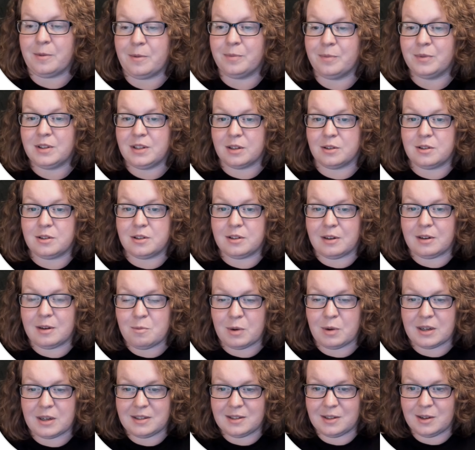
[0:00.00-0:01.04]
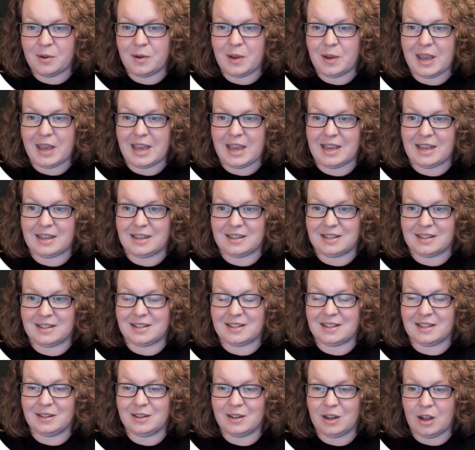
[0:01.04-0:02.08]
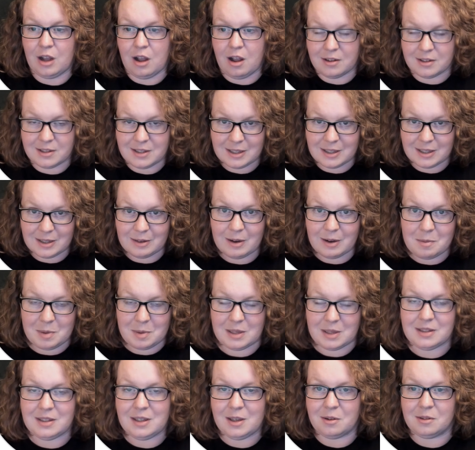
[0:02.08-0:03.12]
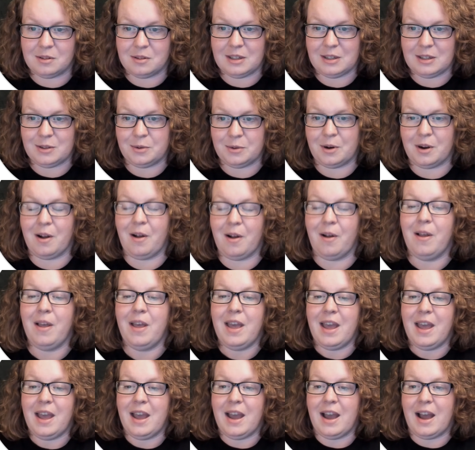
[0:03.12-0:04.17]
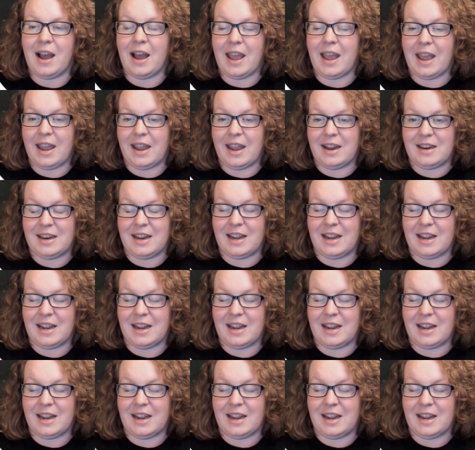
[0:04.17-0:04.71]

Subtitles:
So Screenpresso is also a PC only tool and